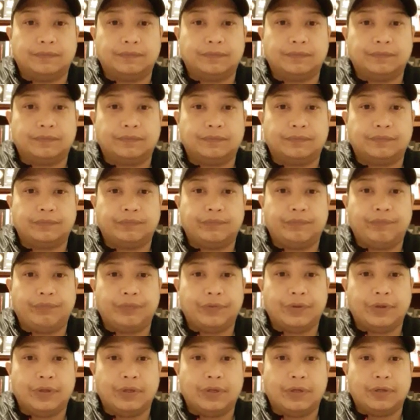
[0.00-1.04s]

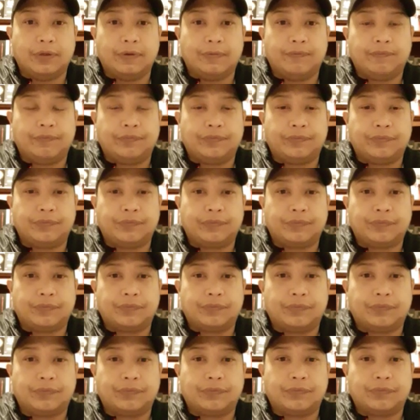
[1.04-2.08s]

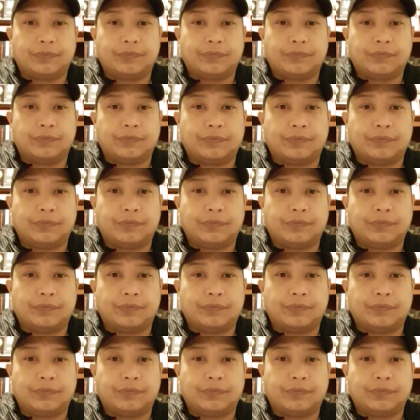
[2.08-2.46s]
Nothing is said.